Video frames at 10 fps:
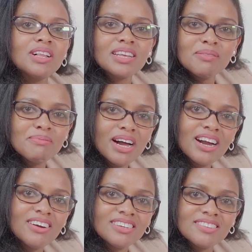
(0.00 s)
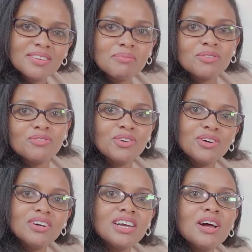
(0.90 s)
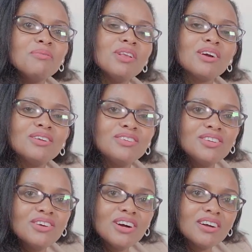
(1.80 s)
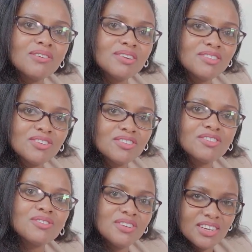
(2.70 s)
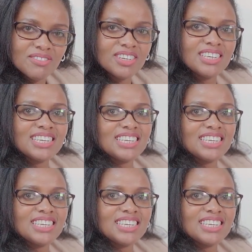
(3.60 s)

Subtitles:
Welcome back, our esteemed viewer. We'll continue our questions to David.